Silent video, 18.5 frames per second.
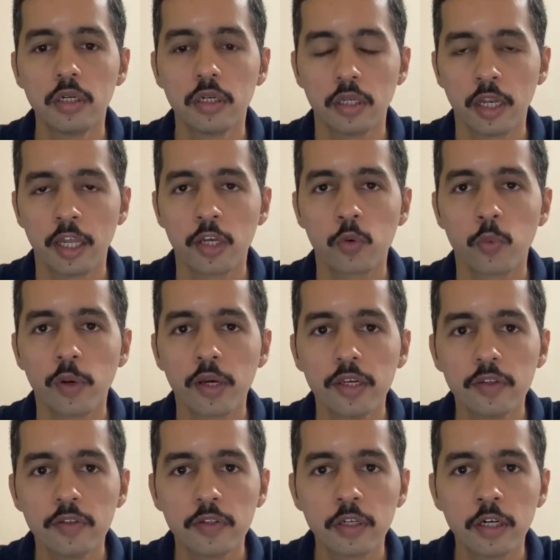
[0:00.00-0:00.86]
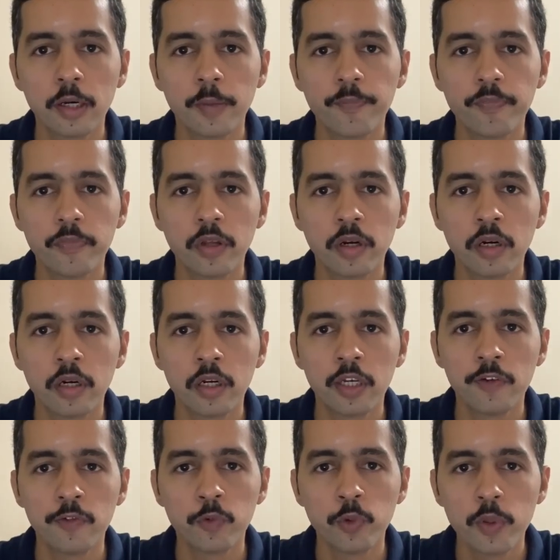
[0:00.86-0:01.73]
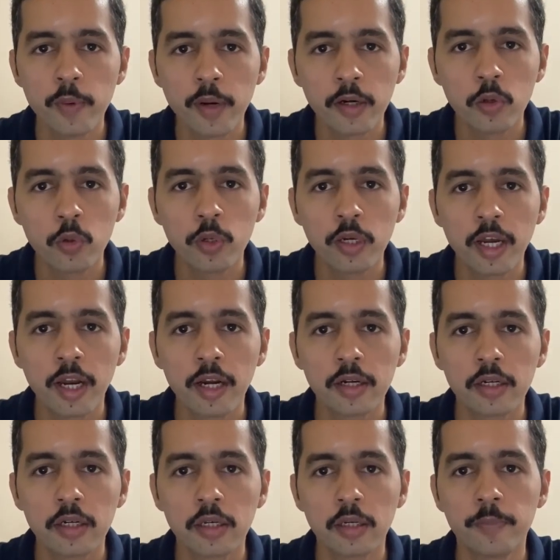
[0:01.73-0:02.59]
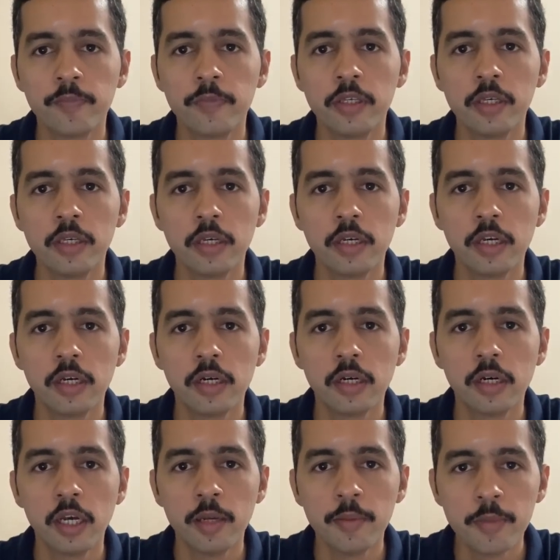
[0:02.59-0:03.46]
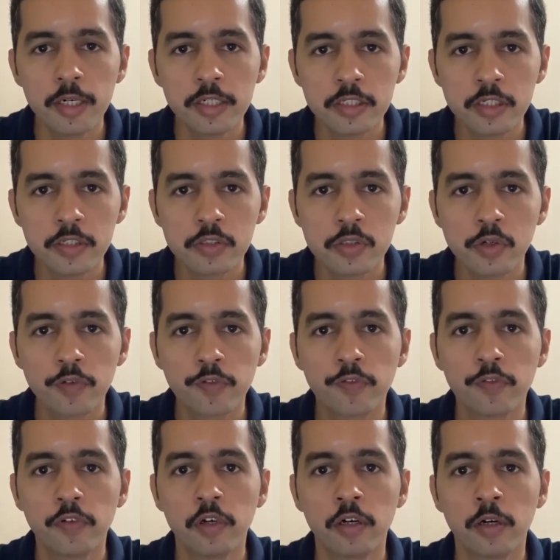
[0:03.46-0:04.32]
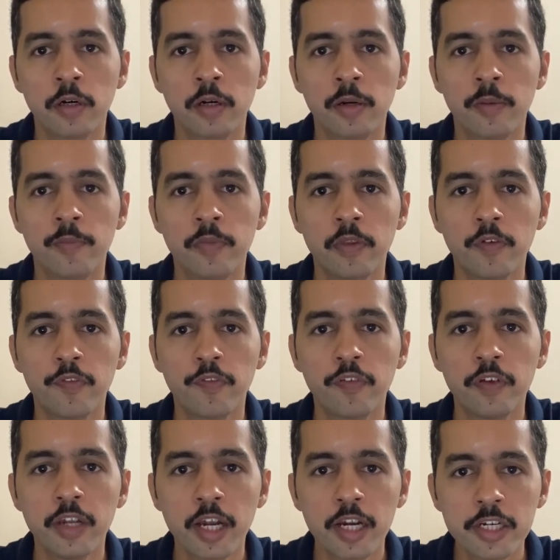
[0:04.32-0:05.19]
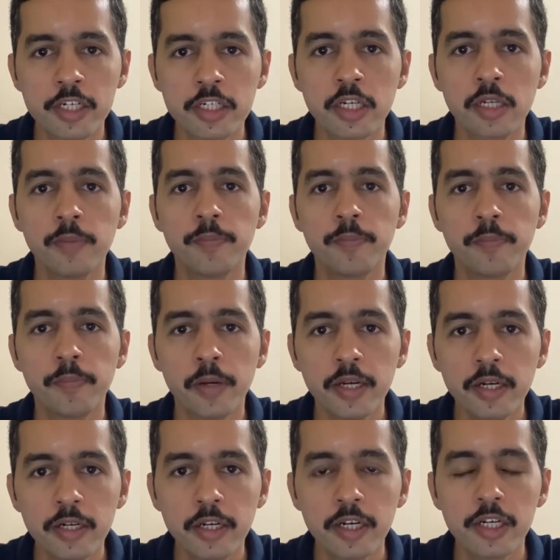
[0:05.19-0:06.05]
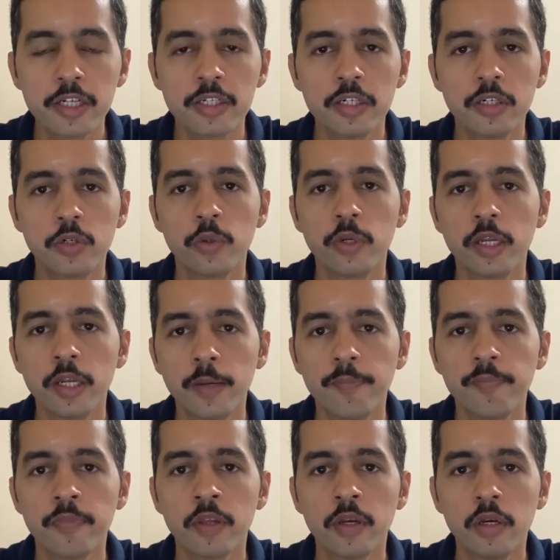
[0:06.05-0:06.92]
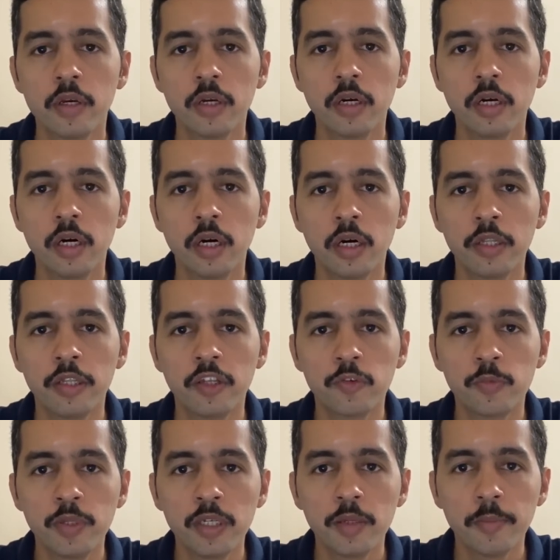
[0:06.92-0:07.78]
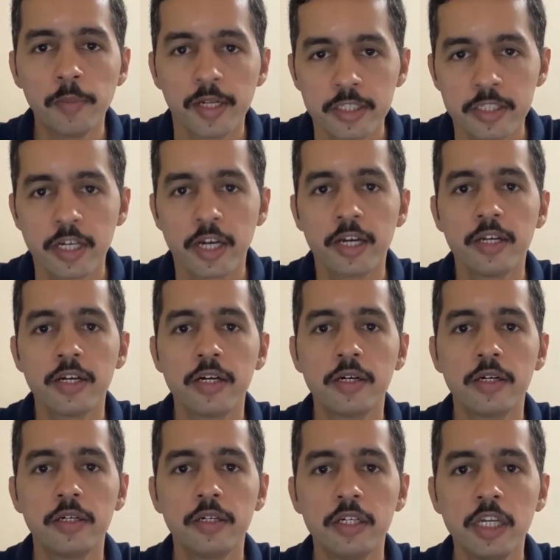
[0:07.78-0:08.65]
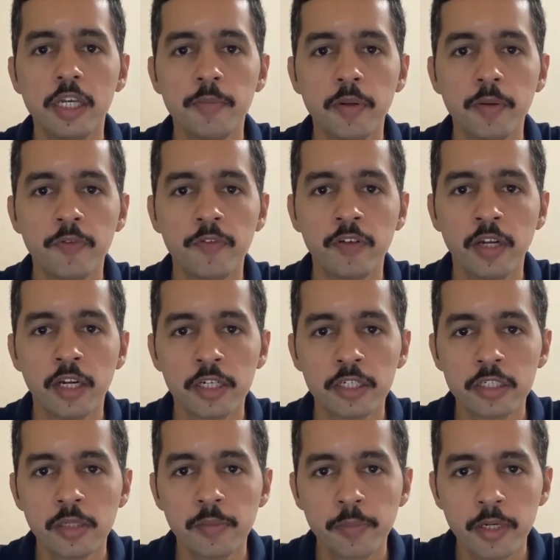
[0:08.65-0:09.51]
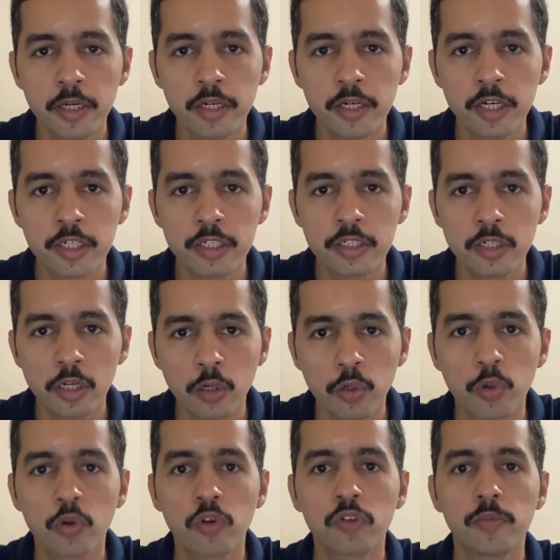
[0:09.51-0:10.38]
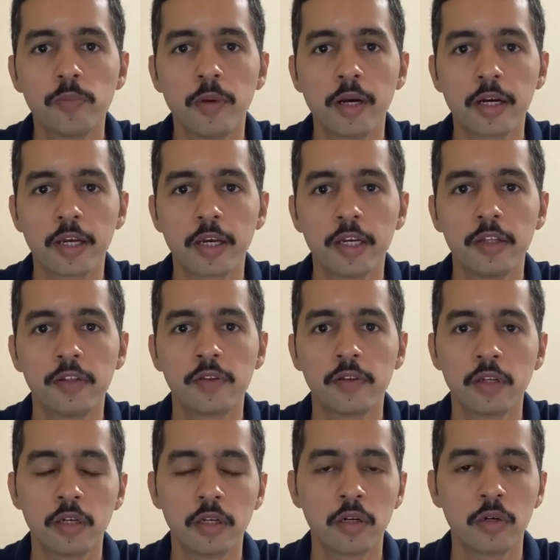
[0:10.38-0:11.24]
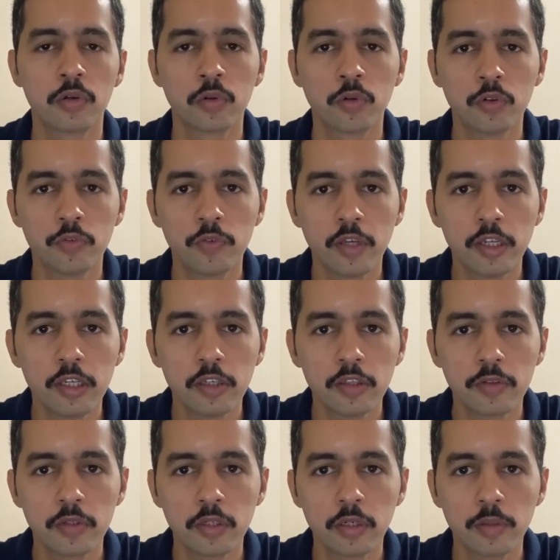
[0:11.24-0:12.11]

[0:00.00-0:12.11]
Likewise, if we were to look at the emergence of financial penetration today, there's been a much higher, deeper financial penetration across markets and across various